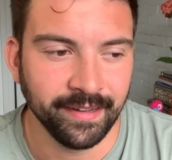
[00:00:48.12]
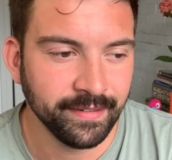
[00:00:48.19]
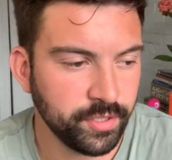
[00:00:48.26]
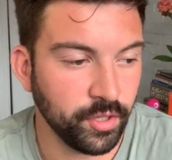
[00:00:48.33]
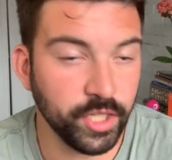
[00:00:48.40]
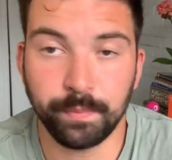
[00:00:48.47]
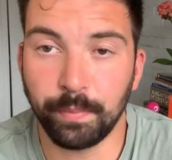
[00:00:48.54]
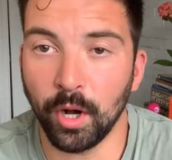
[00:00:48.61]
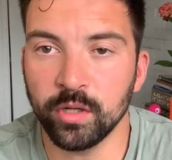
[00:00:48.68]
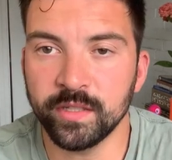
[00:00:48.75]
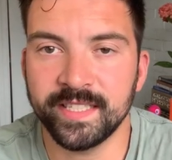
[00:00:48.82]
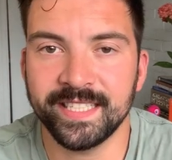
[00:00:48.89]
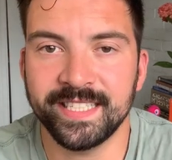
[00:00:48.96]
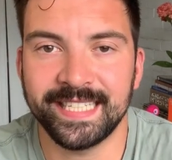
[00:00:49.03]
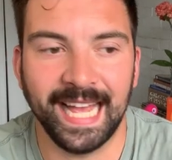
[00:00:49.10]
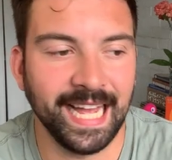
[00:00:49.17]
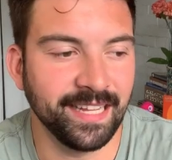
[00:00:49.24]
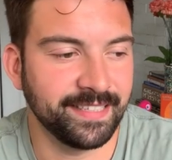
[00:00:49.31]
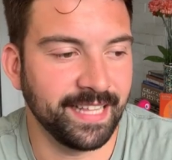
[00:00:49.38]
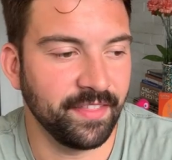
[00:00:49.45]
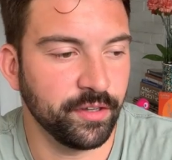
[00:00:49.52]
So this post
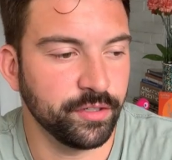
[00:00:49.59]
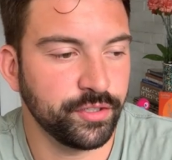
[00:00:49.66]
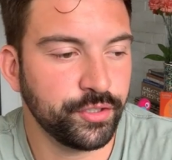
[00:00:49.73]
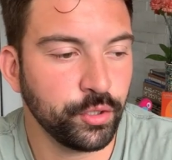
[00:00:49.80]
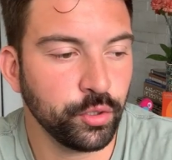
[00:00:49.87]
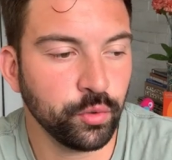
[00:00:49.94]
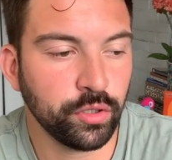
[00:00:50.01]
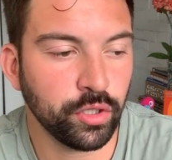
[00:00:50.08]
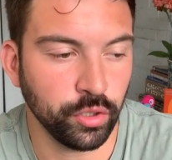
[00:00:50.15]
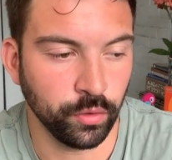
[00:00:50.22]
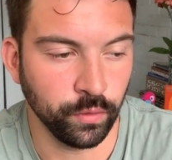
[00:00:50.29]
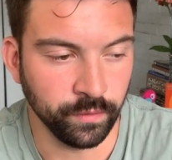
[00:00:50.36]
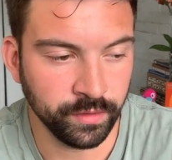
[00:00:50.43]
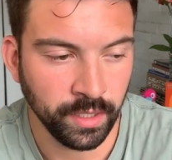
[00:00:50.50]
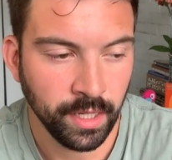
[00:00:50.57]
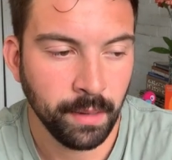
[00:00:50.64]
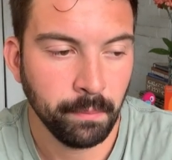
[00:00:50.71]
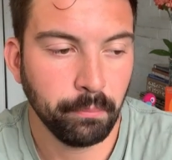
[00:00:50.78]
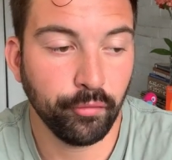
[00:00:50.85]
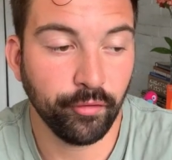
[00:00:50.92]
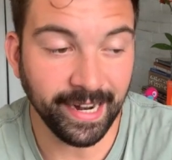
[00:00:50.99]
says that there's 2 clues
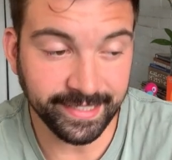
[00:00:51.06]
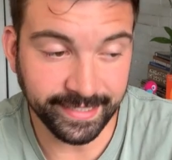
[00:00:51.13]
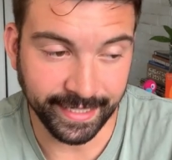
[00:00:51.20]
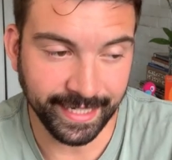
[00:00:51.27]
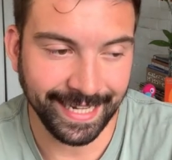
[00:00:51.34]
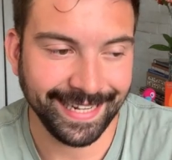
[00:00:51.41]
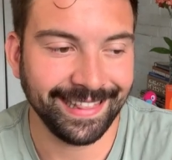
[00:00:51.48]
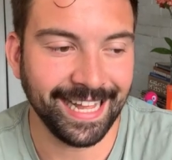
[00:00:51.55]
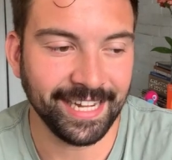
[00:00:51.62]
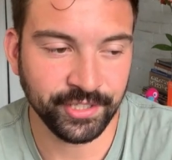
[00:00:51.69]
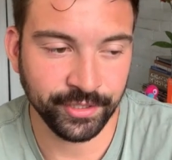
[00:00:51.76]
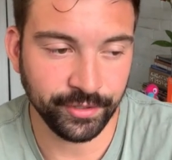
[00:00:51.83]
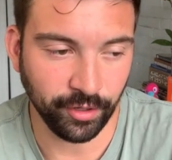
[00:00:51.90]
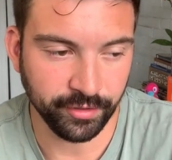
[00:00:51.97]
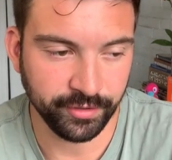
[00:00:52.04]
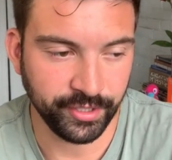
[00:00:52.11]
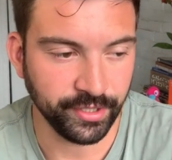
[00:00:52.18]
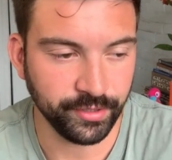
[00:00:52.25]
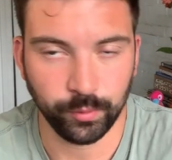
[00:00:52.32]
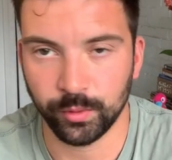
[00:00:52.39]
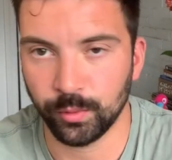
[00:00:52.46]
present in Legends
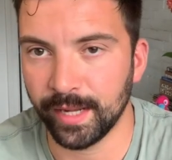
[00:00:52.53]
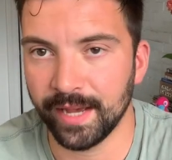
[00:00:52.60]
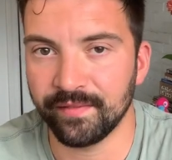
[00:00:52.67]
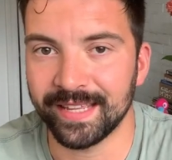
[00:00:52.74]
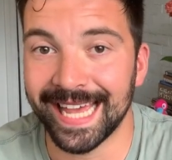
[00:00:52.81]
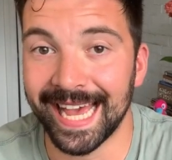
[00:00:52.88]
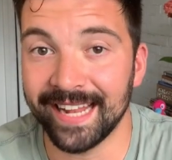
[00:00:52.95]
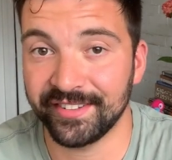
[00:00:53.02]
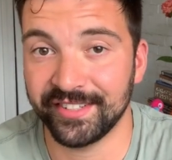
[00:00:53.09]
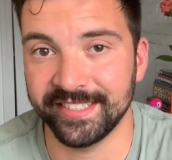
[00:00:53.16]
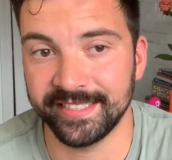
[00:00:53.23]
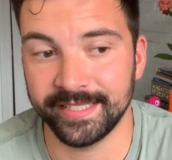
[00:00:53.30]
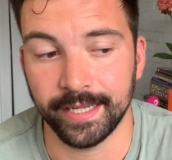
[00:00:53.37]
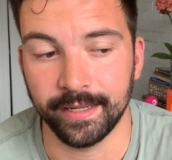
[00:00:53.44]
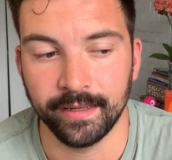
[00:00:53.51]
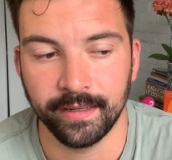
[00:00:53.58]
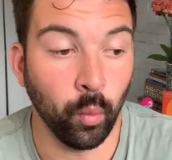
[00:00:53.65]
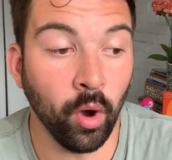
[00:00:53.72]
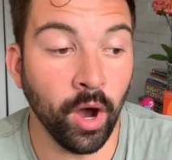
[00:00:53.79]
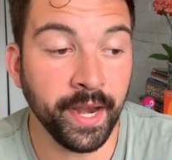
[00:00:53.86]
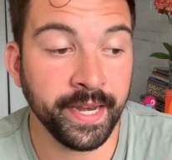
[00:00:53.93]
Arceus, which we have yet to see.
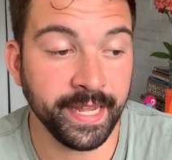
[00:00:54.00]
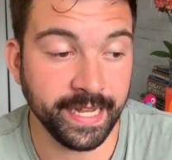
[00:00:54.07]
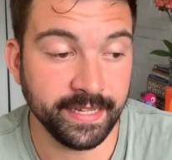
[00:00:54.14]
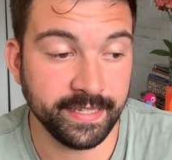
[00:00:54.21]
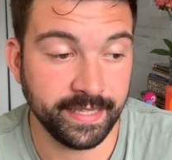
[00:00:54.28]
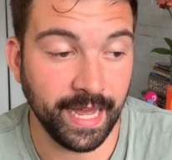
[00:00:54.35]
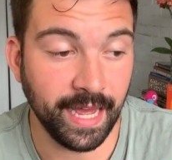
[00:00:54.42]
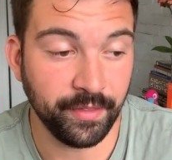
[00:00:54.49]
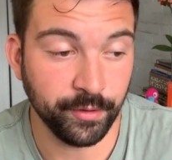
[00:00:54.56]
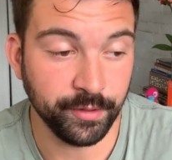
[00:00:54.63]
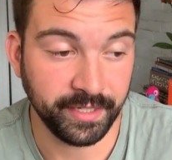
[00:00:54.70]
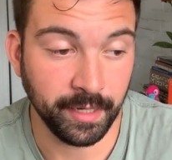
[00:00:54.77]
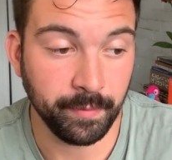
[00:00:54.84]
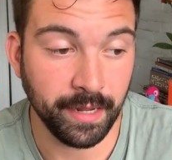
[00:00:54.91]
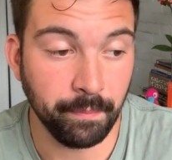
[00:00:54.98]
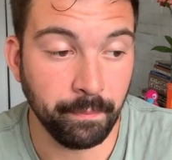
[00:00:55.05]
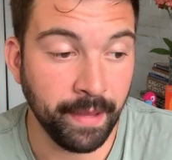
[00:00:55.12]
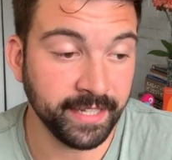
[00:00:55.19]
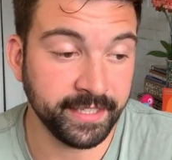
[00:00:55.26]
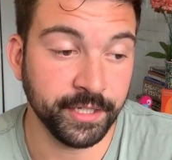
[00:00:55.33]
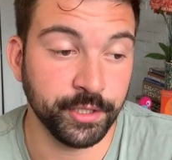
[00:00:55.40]
One is that there's going to be a
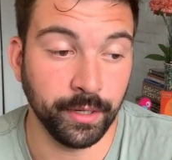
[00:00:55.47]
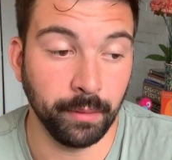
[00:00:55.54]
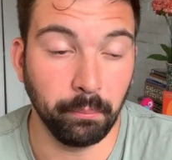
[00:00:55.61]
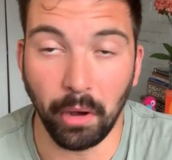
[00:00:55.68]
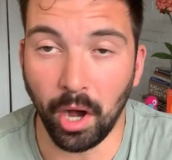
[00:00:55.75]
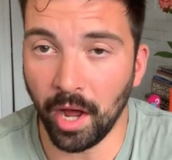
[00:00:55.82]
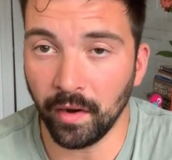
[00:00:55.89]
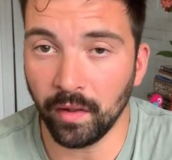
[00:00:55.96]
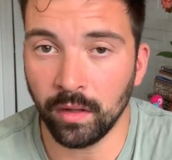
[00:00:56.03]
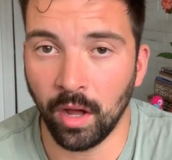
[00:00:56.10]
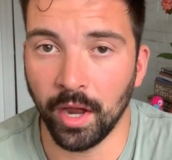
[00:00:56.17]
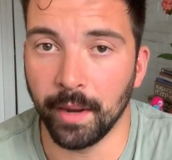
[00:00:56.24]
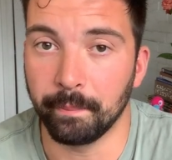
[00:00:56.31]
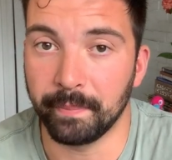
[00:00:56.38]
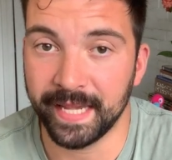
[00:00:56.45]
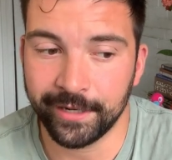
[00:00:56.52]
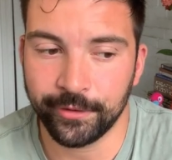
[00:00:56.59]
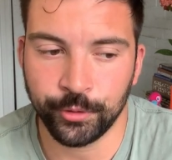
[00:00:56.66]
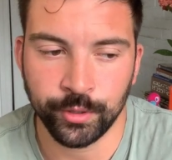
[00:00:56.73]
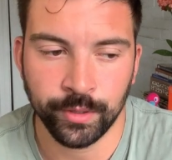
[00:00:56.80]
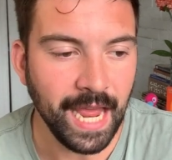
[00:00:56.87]
message in a bottle on a
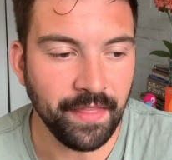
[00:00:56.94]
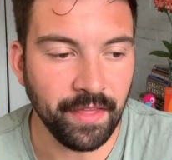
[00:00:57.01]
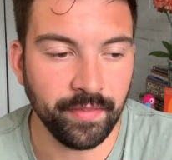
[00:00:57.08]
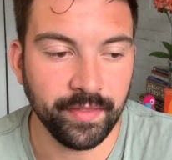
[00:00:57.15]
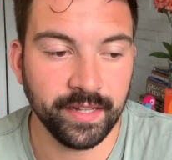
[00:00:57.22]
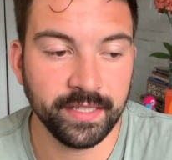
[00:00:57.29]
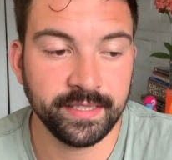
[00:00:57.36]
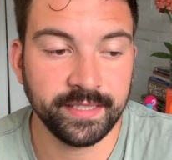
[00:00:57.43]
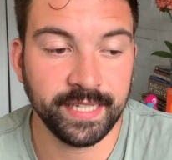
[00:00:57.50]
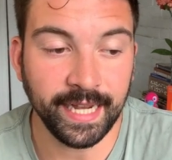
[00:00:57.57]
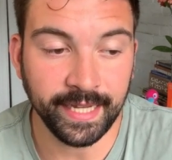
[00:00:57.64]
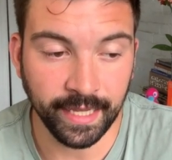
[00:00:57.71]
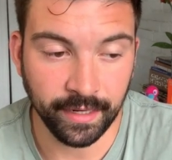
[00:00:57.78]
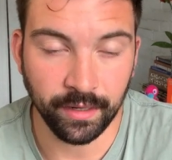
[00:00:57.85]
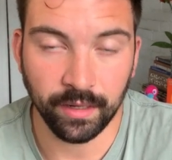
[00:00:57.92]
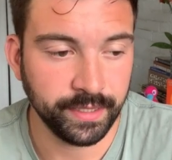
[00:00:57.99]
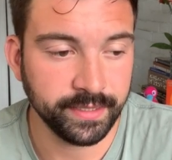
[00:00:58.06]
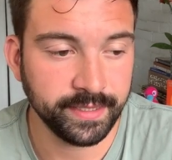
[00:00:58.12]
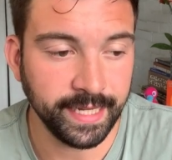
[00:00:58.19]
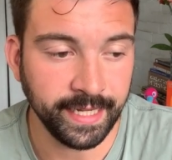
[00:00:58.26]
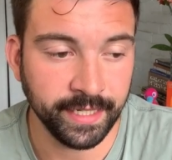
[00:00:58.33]
beach, and then the
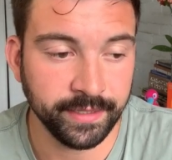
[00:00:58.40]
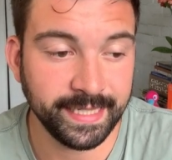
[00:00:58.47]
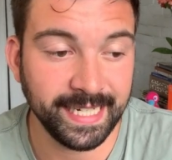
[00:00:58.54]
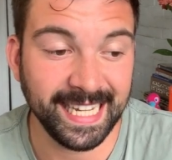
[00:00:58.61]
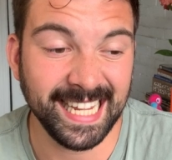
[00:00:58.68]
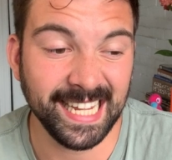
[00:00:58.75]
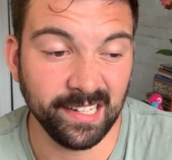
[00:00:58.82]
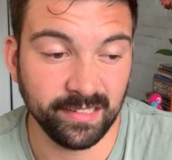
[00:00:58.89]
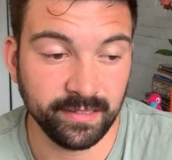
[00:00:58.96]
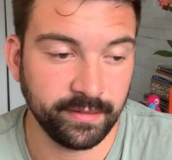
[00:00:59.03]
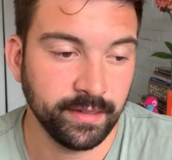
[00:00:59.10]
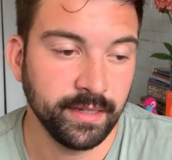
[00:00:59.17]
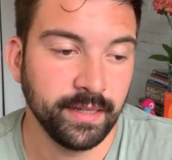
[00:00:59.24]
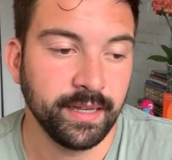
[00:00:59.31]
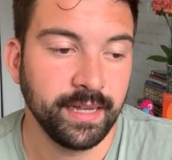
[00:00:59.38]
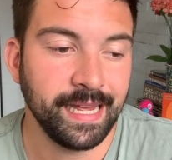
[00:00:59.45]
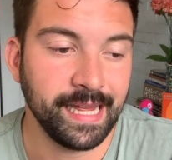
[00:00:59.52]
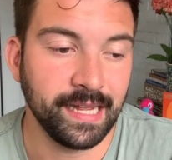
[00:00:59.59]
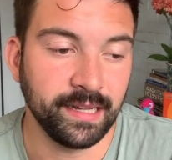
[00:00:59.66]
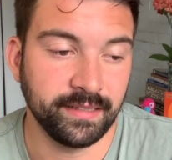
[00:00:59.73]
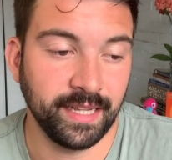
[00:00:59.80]
second tease
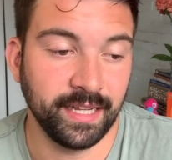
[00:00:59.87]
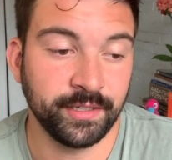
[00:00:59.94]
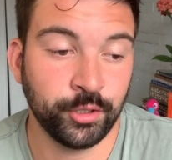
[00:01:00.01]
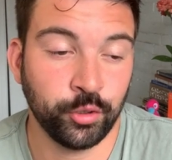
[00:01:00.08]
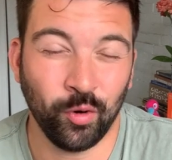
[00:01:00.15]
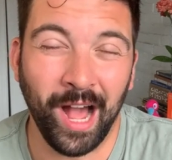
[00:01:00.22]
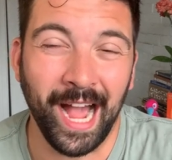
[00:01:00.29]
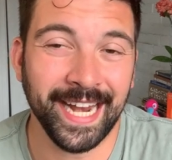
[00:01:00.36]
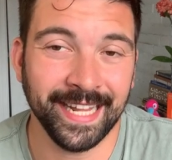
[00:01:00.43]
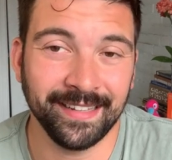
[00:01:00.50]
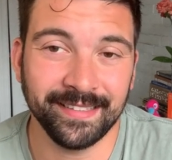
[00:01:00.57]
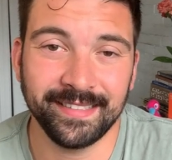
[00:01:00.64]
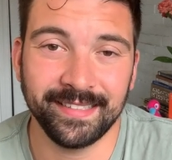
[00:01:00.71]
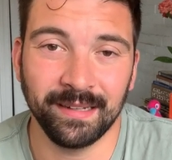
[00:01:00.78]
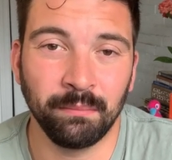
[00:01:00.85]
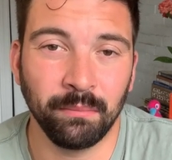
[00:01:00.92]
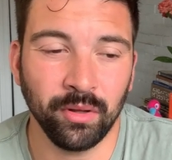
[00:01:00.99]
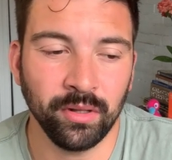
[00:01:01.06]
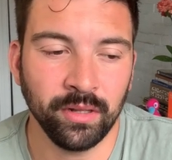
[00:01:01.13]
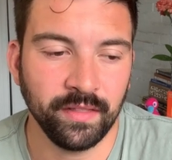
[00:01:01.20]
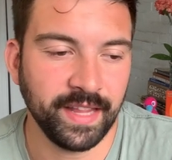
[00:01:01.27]
is a trident
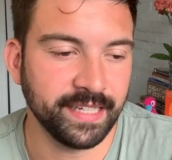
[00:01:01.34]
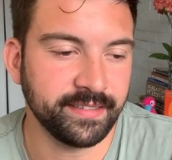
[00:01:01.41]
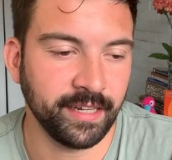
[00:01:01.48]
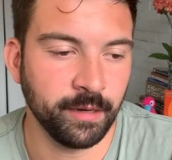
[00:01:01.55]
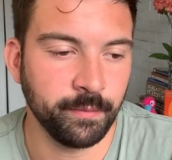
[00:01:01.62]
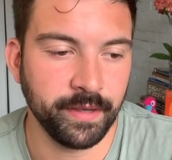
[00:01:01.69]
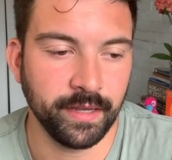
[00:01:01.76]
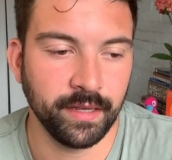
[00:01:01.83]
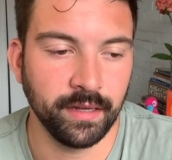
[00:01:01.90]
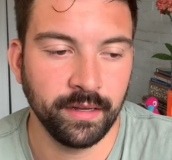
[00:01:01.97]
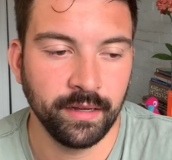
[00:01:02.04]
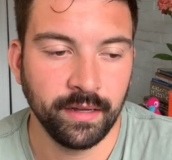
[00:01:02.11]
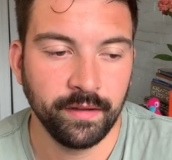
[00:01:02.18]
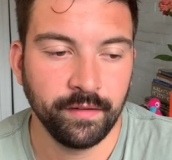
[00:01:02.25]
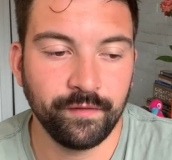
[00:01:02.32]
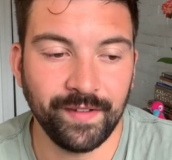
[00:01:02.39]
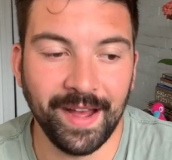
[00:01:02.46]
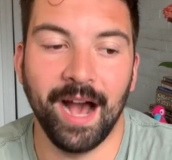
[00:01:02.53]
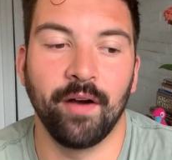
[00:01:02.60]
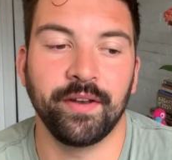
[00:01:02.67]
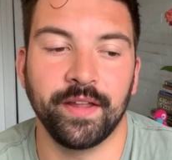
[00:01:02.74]
symbol that's going to be
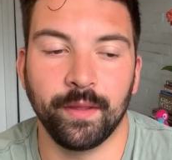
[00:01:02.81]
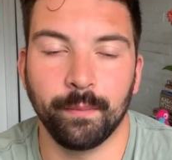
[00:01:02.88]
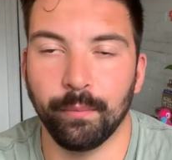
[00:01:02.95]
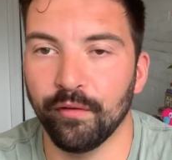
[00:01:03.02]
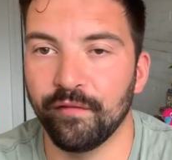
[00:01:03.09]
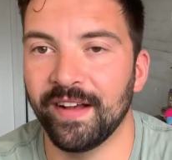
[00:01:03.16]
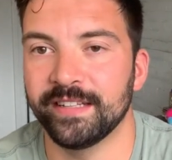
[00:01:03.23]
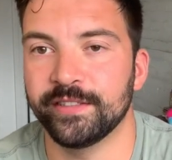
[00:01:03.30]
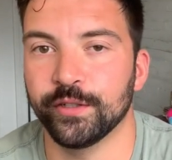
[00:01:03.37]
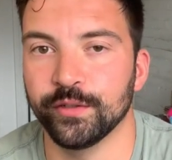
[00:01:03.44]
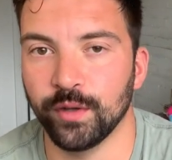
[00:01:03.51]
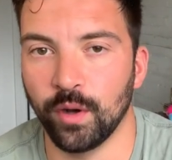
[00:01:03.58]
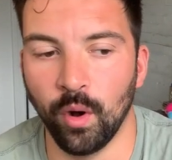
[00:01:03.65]
found in the professor's